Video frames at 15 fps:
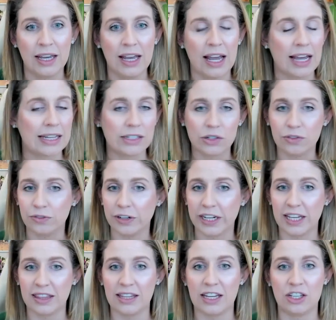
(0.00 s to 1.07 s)
And don't
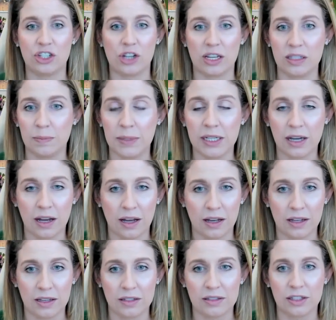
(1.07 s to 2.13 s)
forget that just
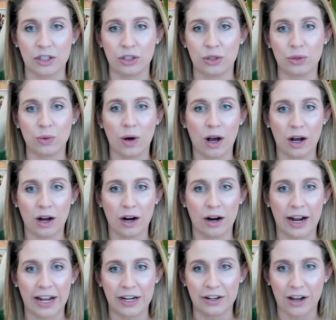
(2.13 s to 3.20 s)
because you are
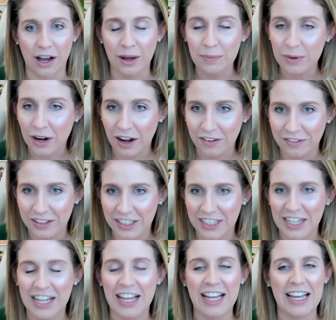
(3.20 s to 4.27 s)
a
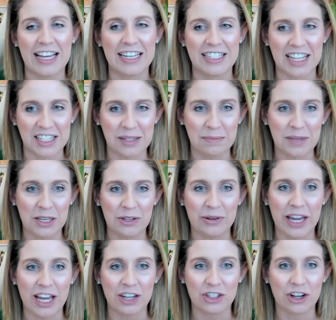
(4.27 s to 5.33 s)
nonprofit, it doesn't mean you
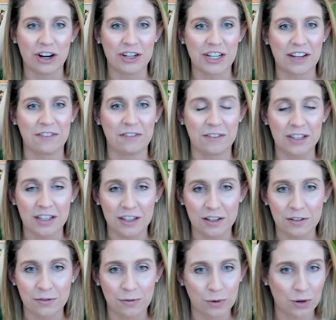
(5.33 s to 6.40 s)
can't charge a fee
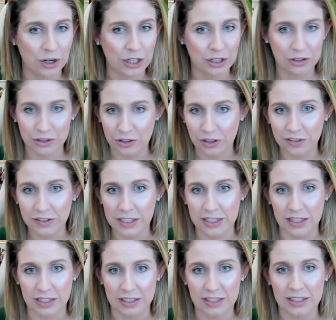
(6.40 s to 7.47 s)
for your
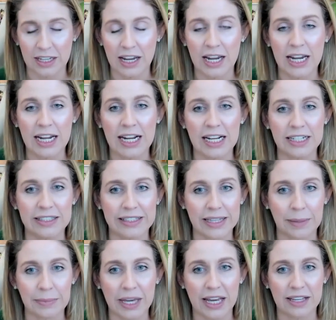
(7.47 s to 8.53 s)
services. In
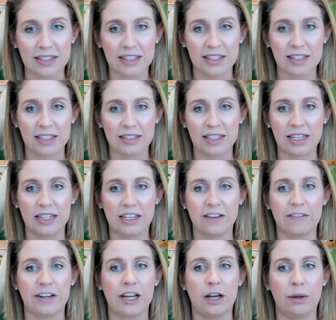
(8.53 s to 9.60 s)
some cases, this can
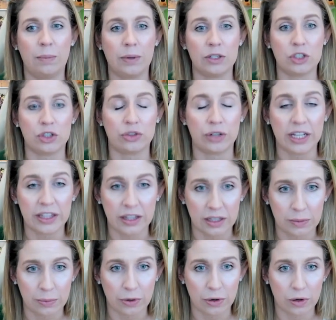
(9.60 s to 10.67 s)
even help
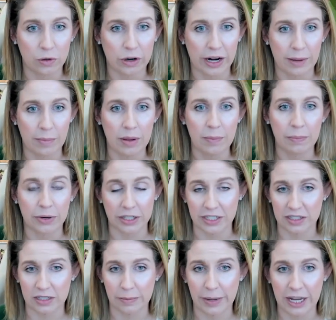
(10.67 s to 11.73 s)
strengthen program
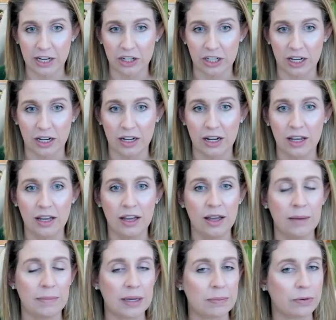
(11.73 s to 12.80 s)
participation.
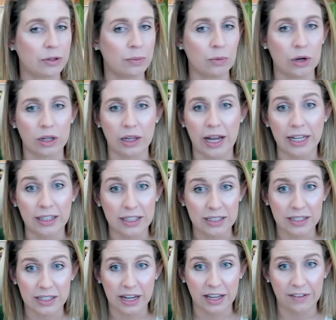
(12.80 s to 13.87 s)
People are more likely
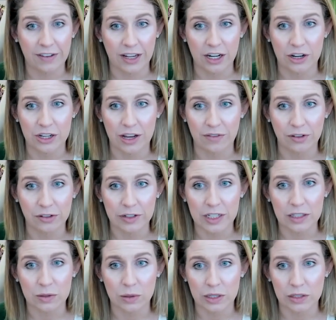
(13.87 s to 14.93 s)
to take advantage of a
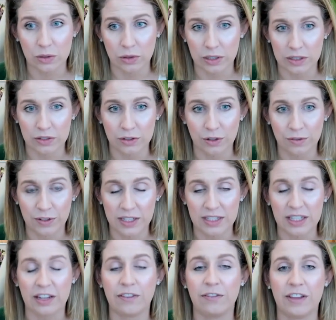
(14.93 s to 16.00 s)
resource or a service
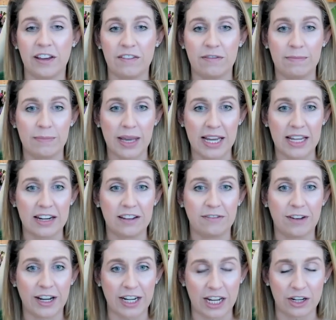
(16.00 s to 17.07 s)
if they've made a
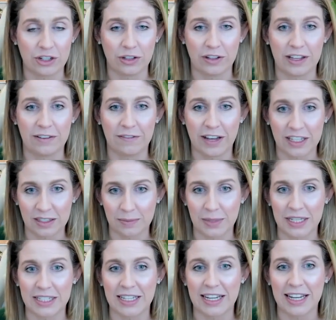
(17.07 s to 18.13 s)
financial
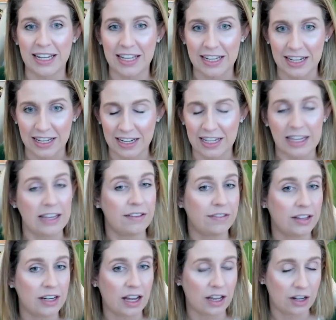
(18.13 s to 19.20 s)
investment in it,
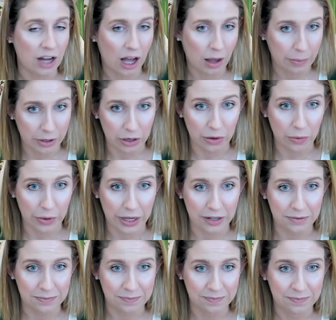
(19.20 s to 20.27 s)
even a nominal
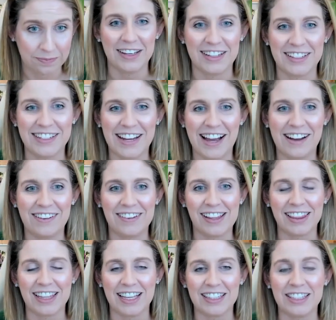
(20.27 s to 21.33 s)
one. Now,
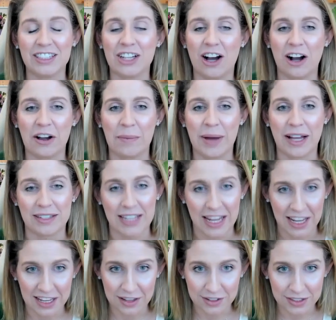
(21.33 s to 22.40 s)
let's talk about
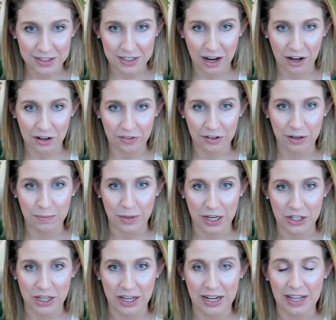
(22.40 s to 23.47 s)
taking stock of your
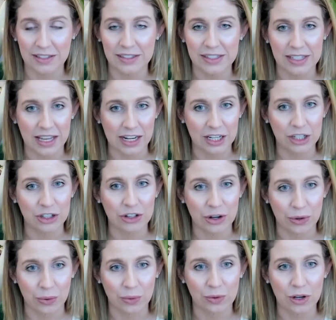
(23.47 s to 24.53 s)
budget and setting your
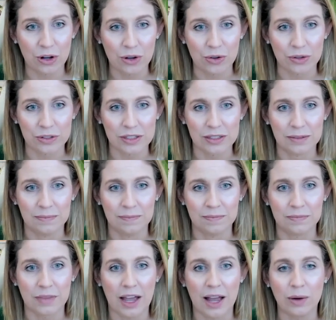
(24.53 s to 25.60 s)
own goals.
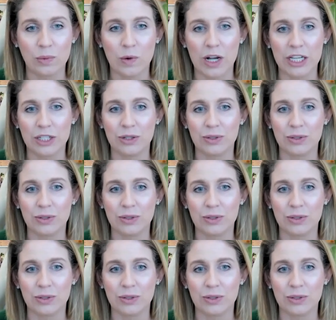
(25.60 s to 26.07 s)
I want you